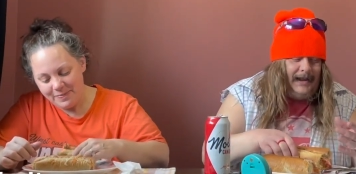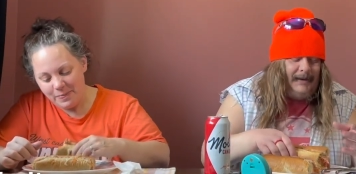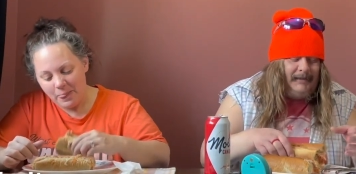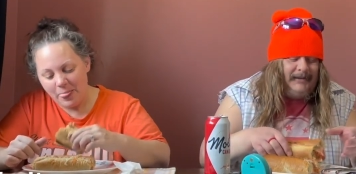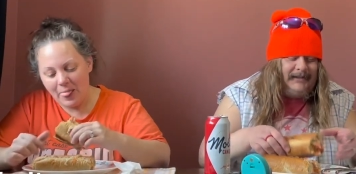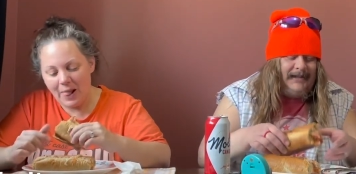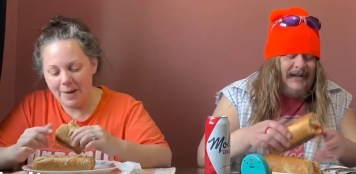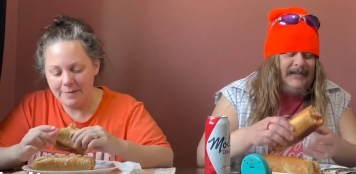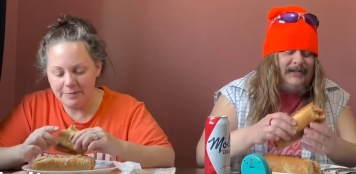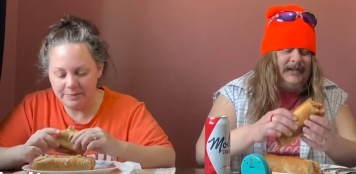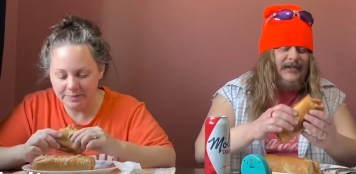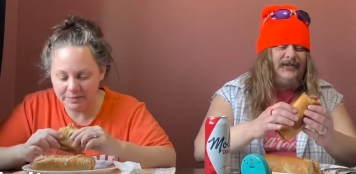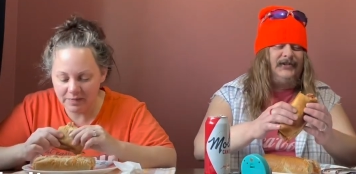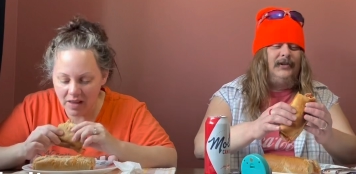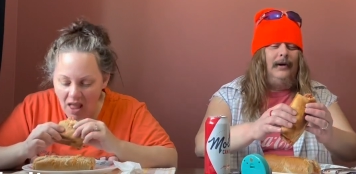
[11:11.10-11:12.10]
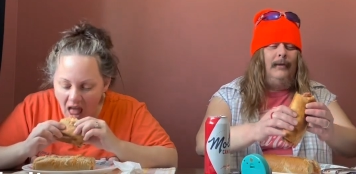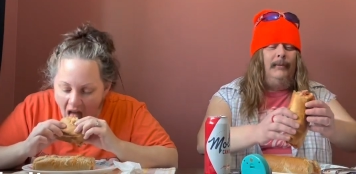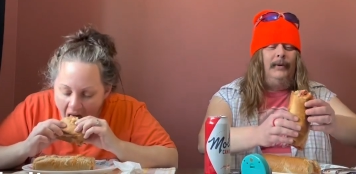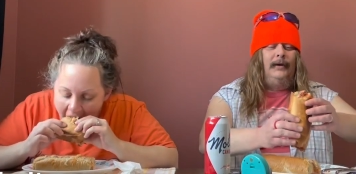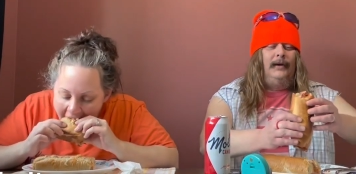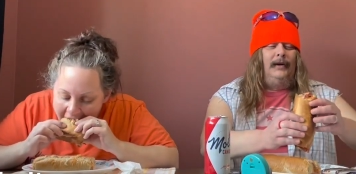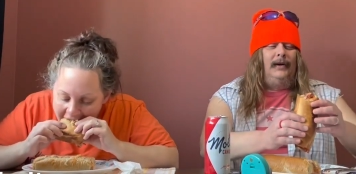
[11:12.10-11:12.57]
Speaker 1: let me taste this sub.
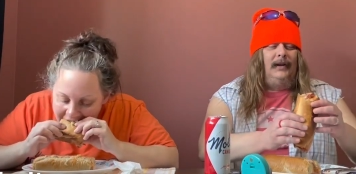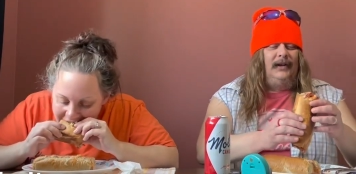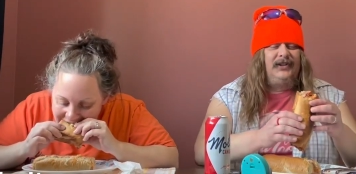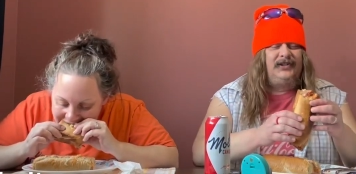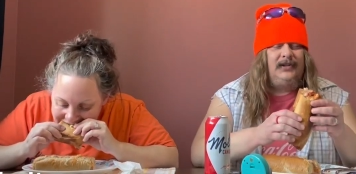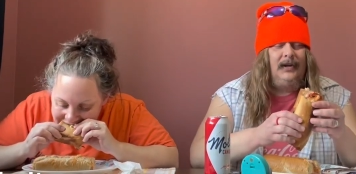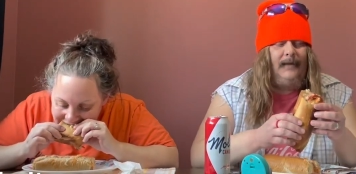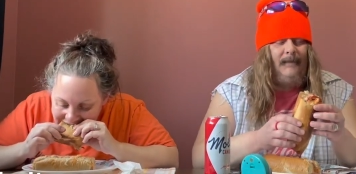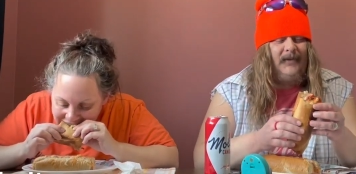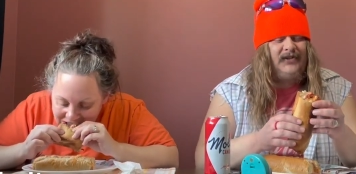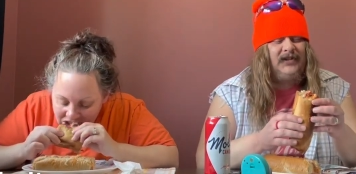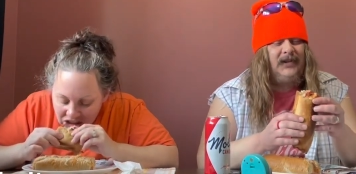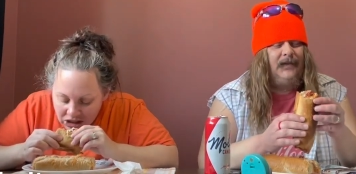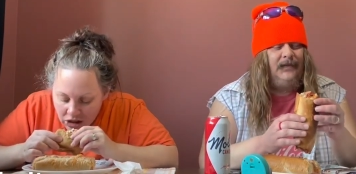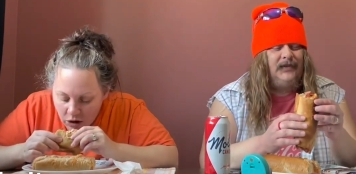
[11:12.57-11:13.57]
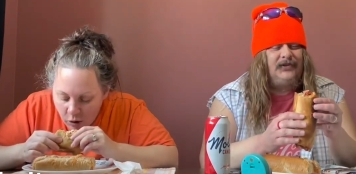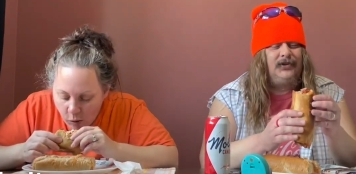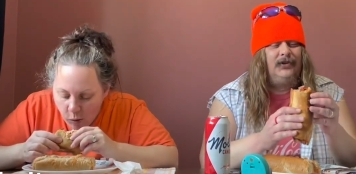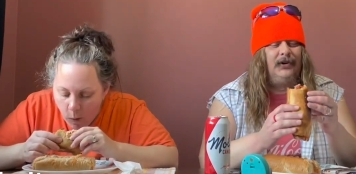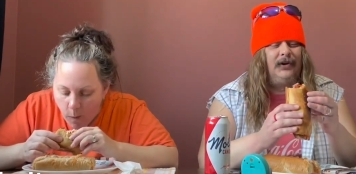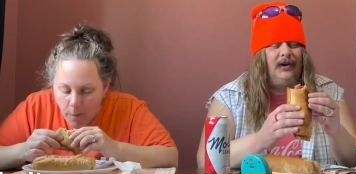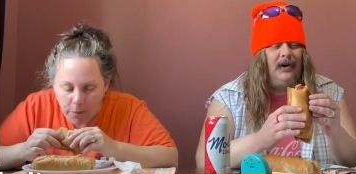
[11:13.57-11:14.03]
Let's see if it's
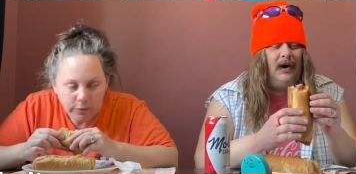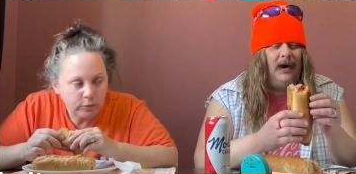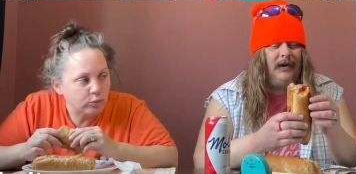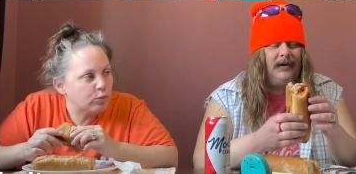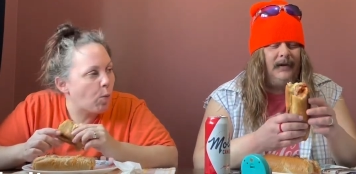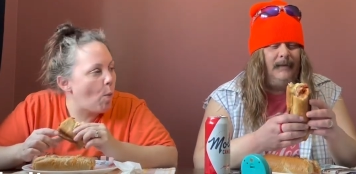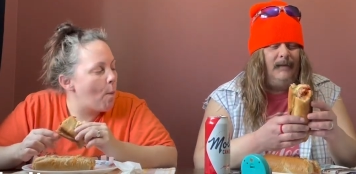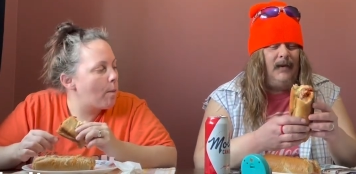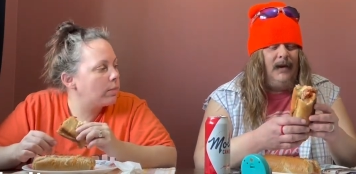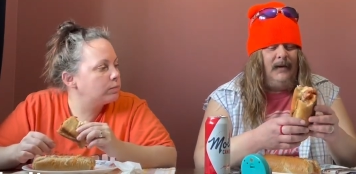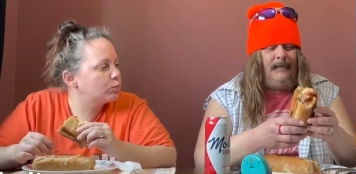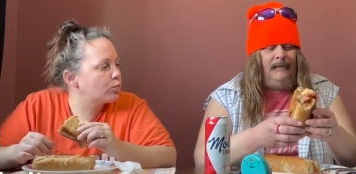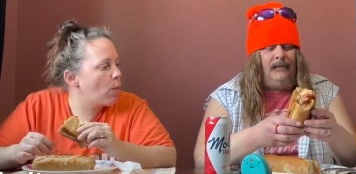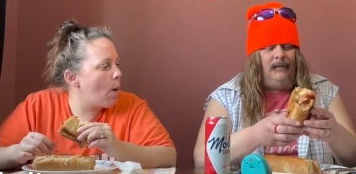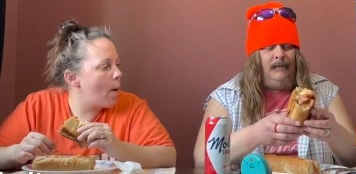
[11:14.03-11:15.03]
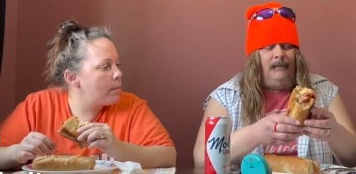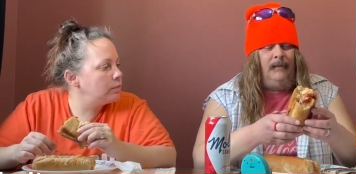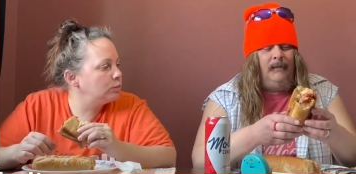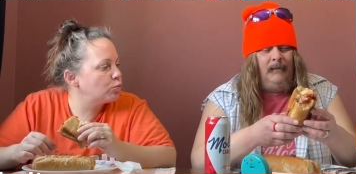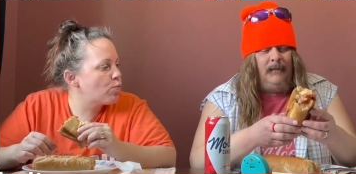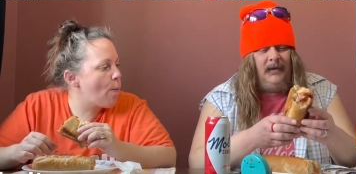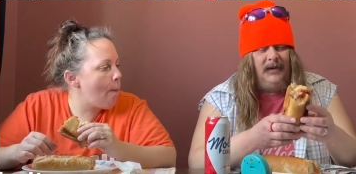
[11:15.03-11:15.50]
good or not.
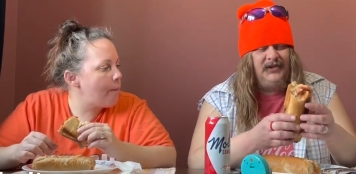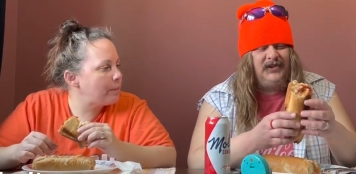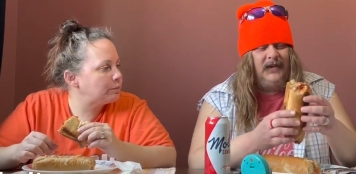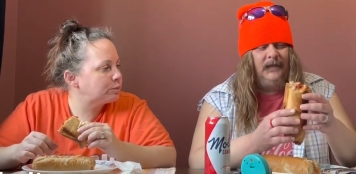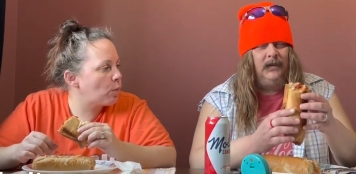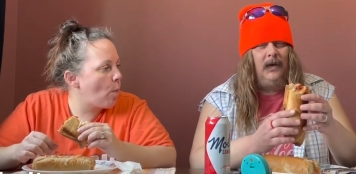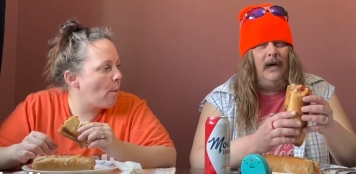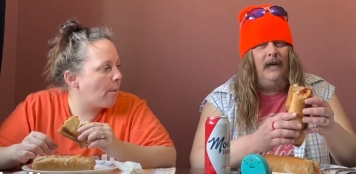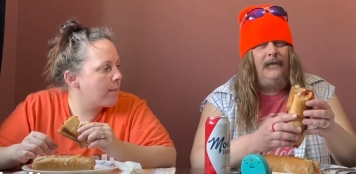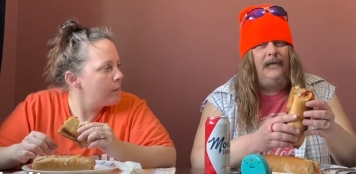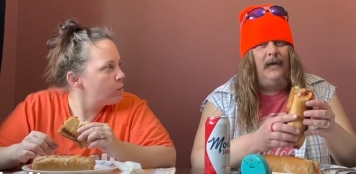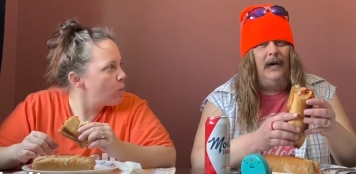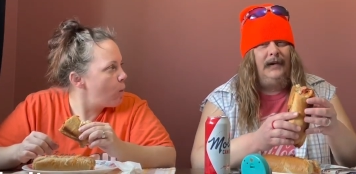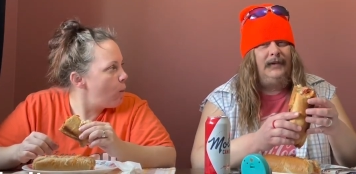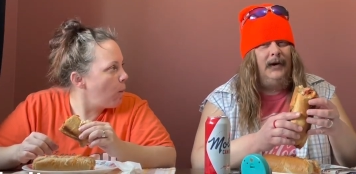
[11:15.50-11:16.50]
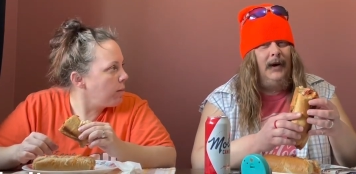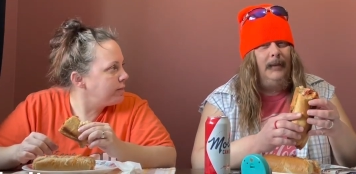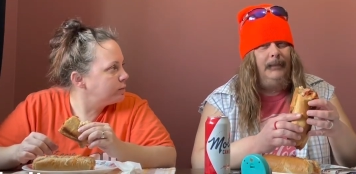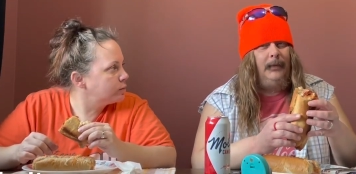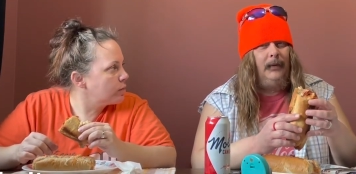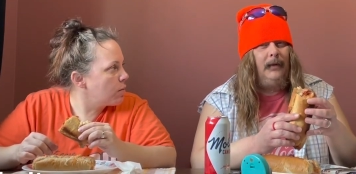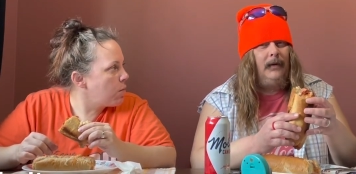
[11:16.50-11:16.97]
Let's see if Donna fucked
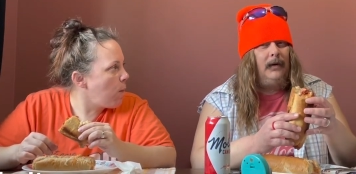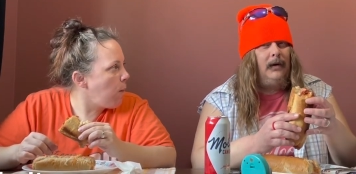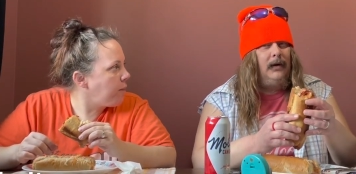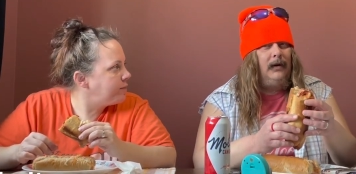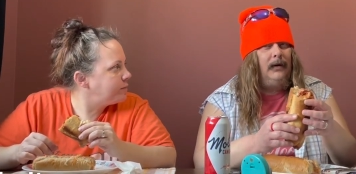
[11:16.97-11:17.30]
up or